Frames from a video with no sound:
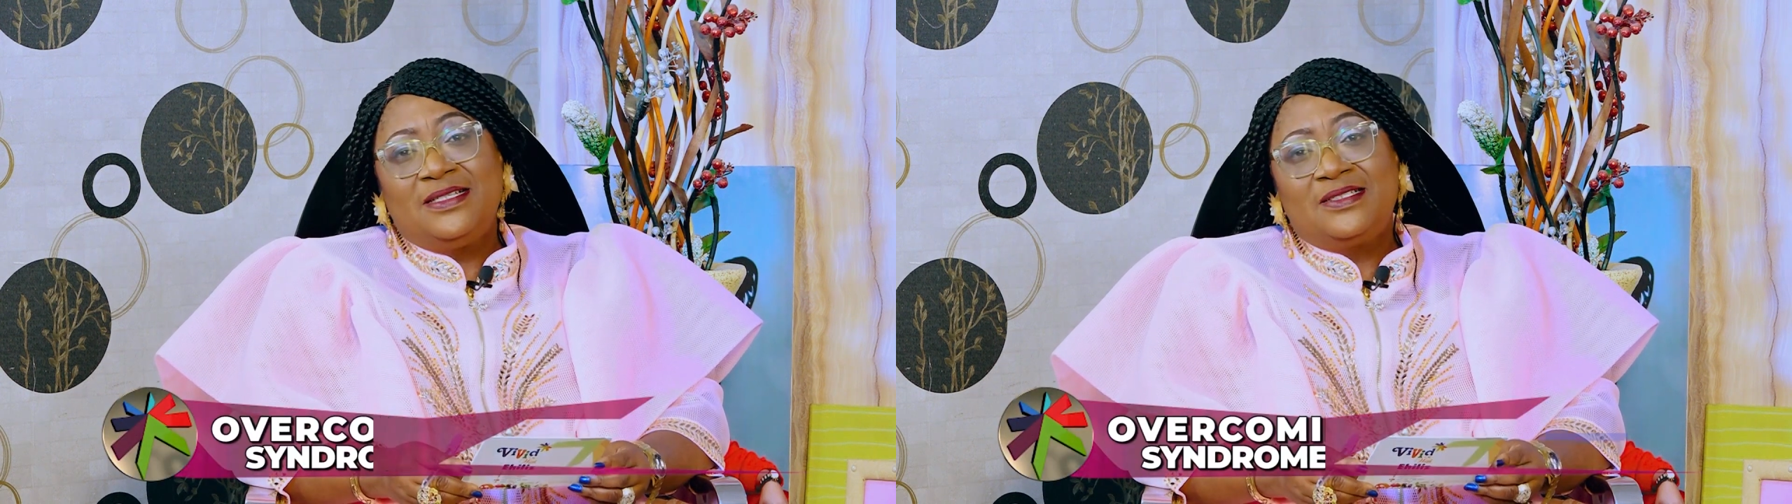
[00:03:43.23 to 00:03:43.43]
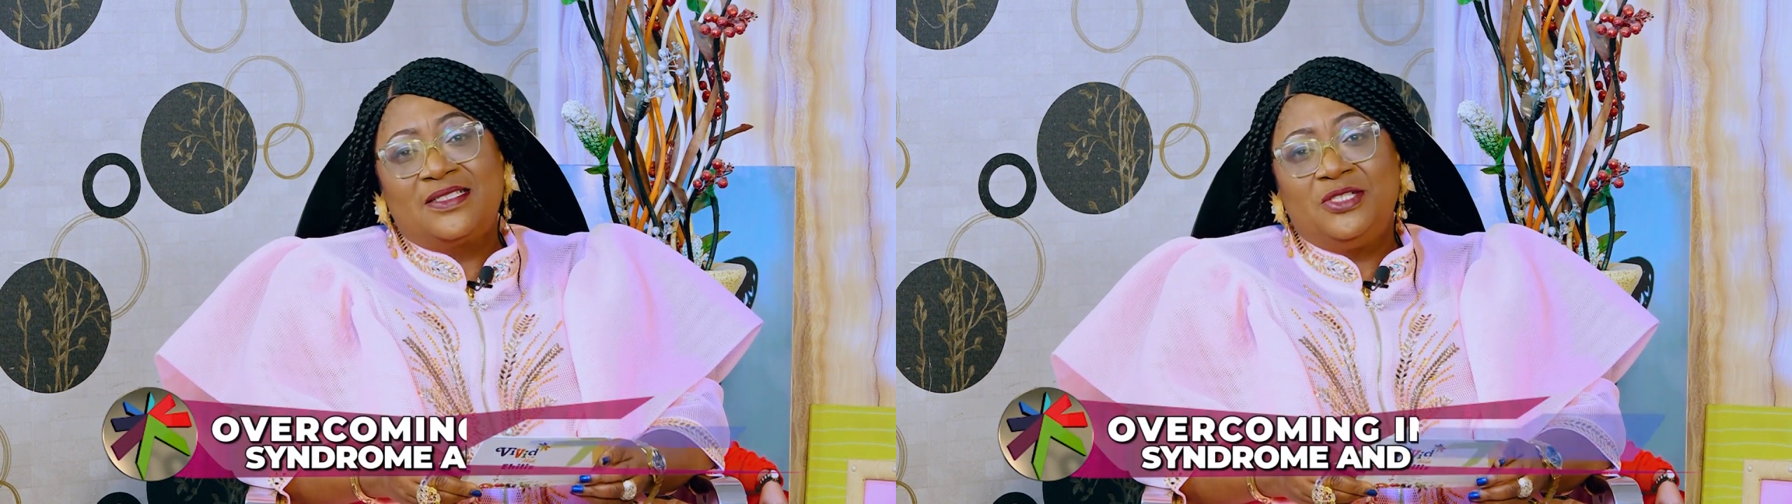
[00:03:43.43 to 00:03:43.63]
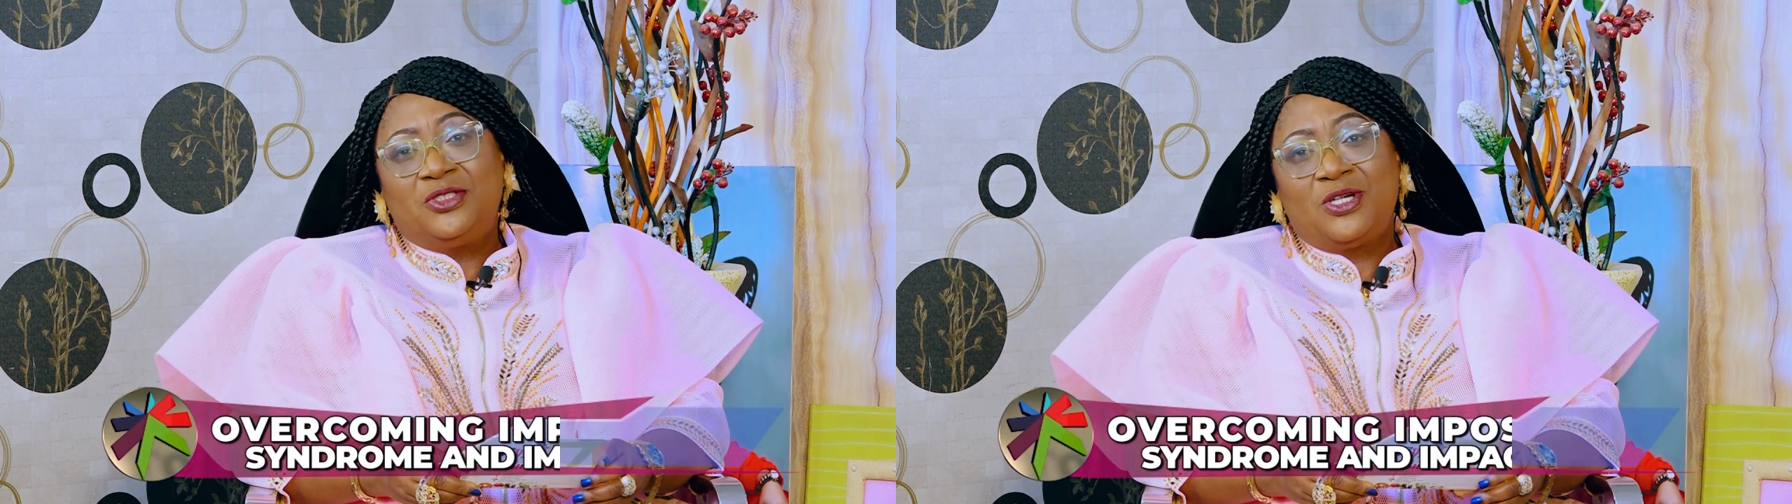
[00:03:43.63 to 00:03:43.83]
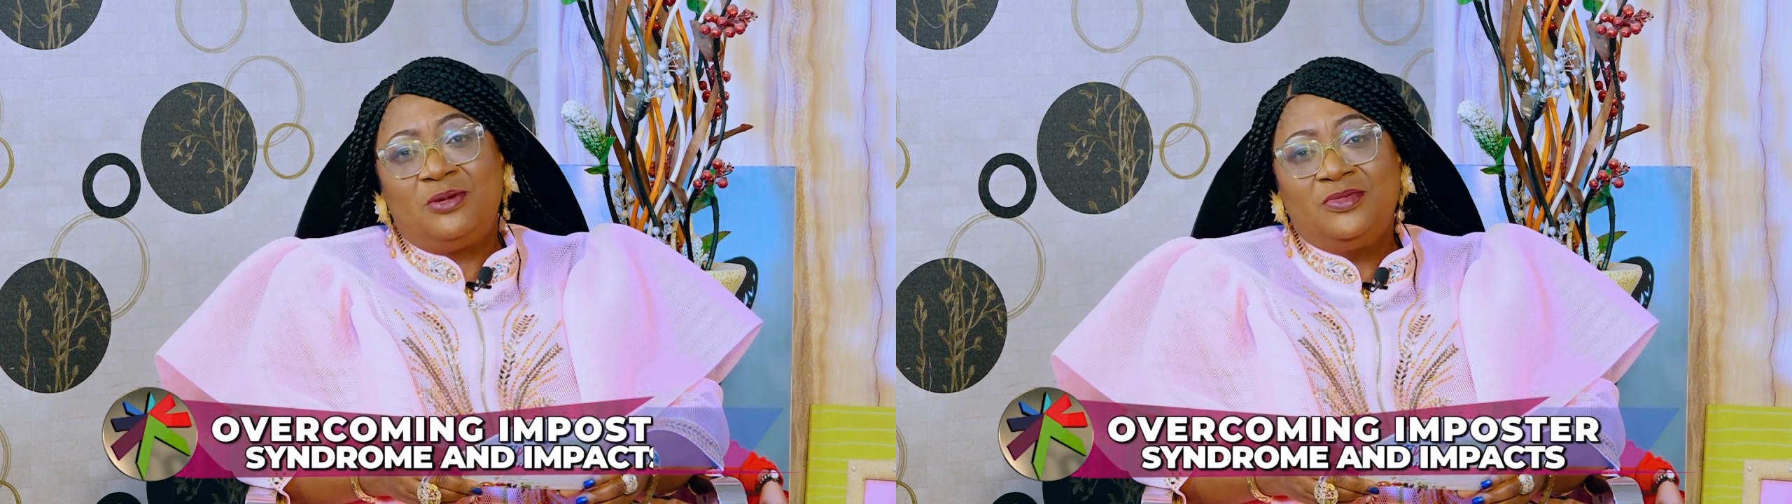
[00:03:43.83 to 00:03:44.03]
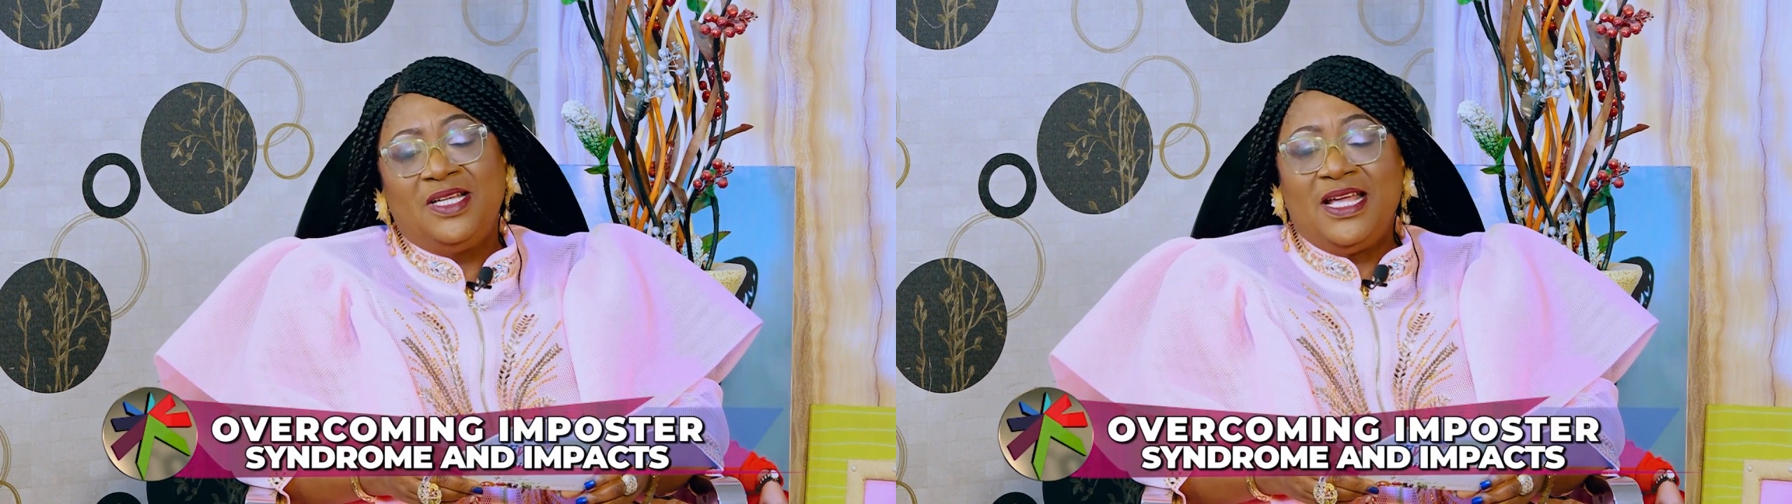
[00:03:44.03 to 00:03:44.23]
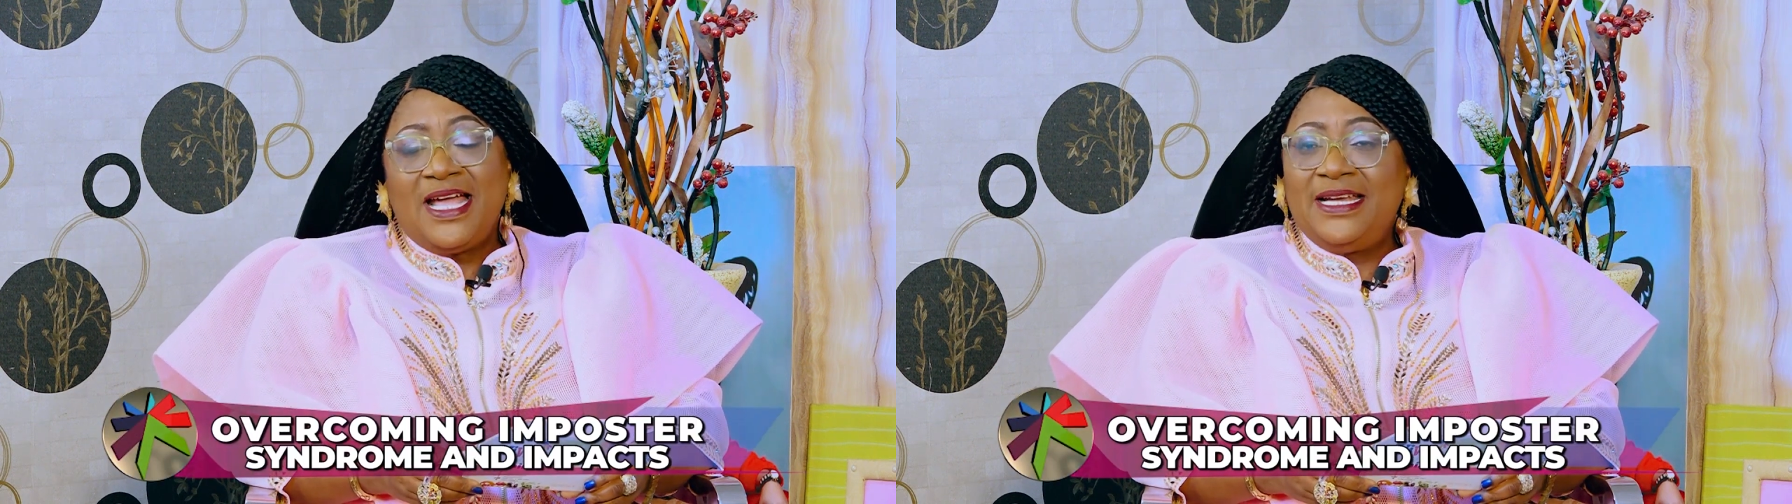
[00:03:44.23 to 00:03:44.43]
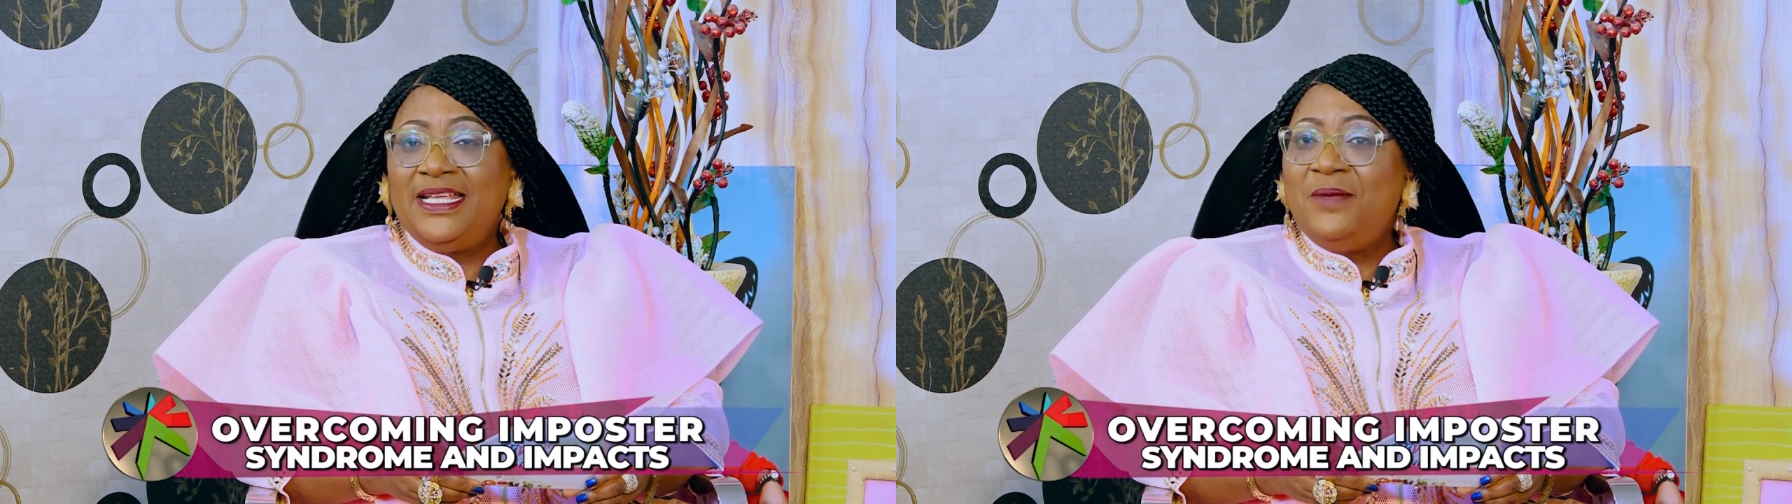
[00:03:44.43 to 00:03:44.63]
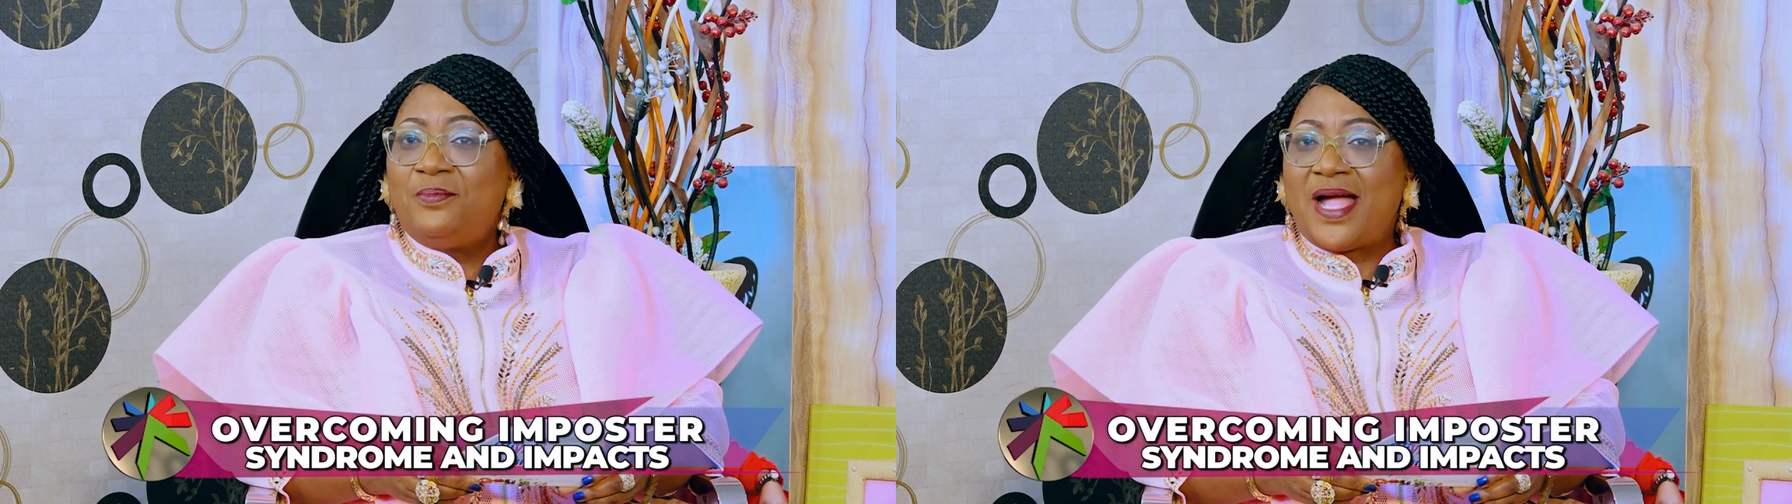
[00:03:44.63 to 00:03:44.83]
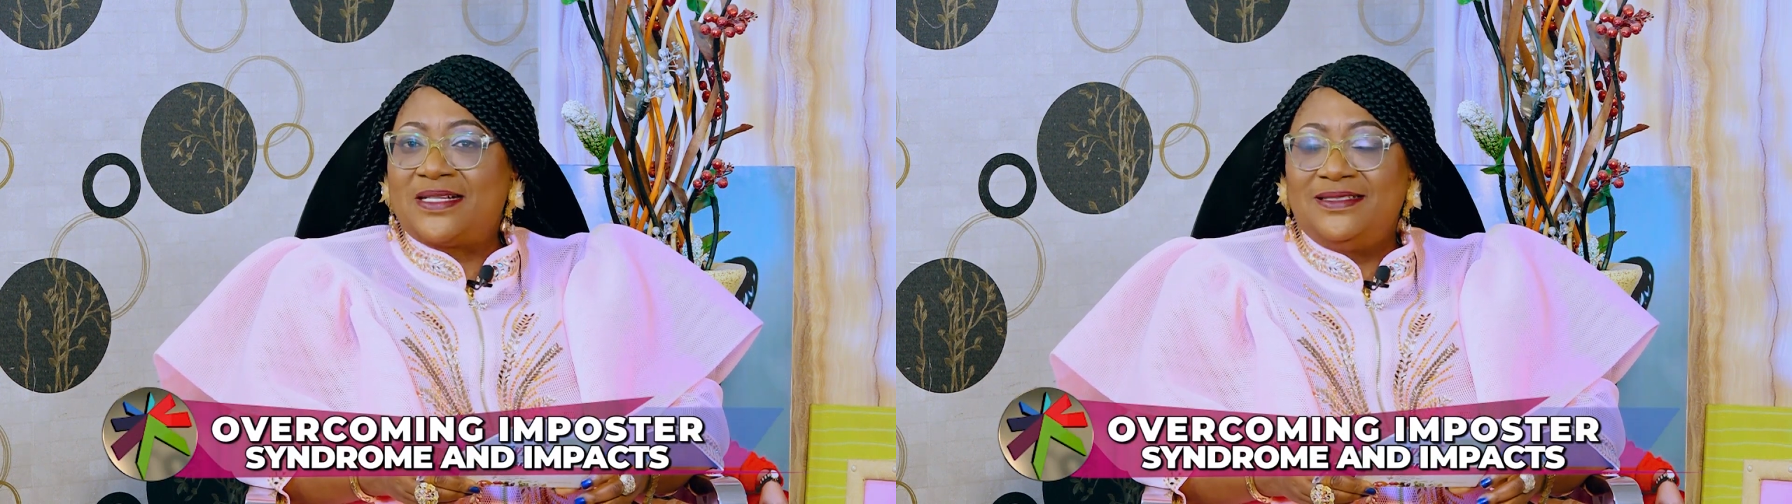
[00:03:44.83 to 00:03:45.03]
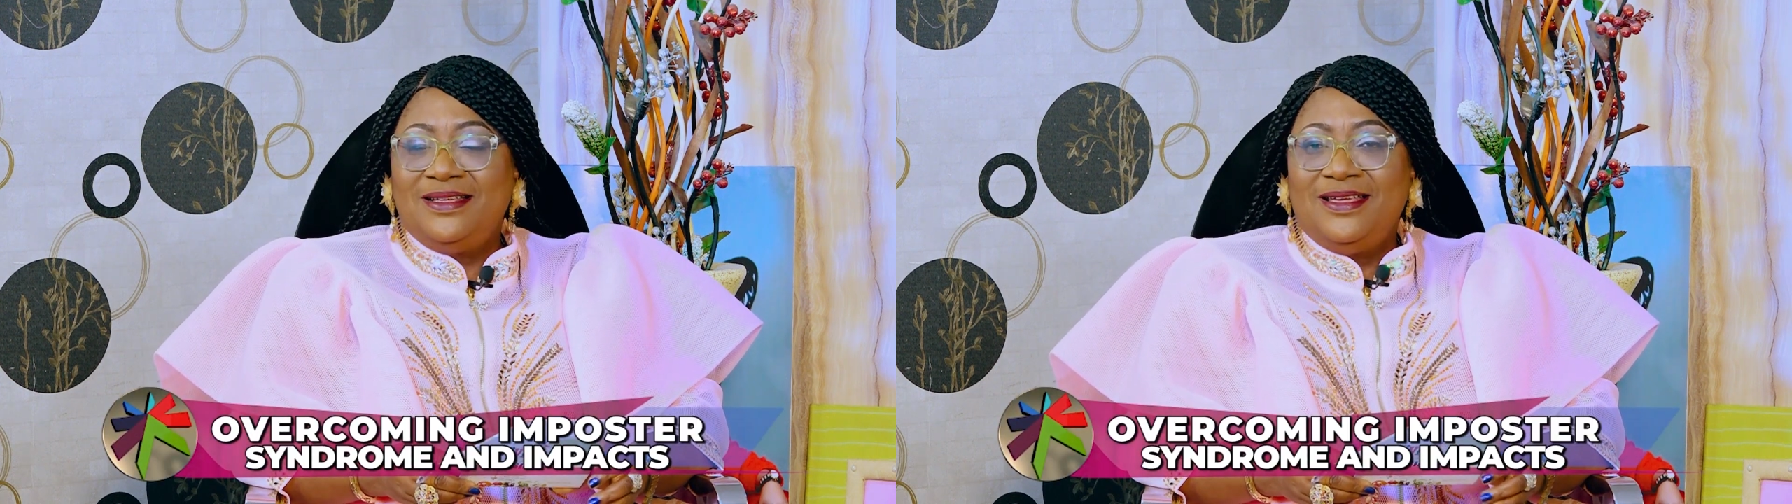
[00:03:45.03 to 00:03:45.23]
syndrome and
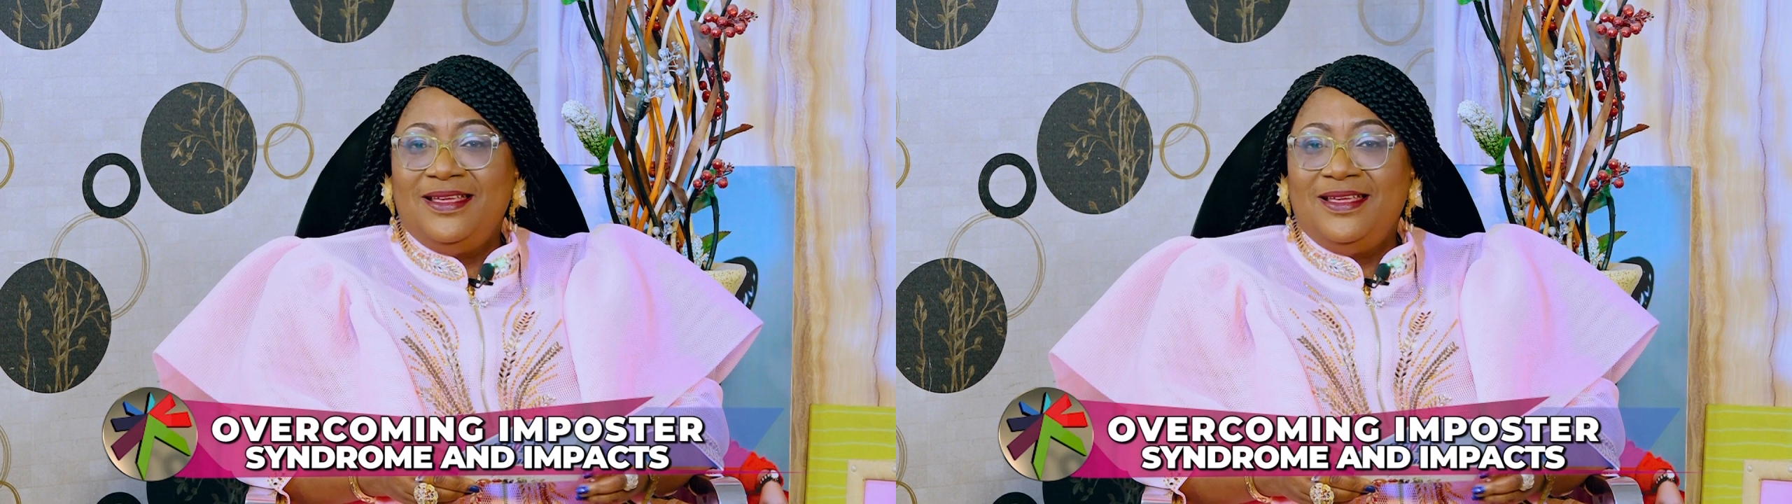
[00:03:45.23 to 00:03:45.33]
impact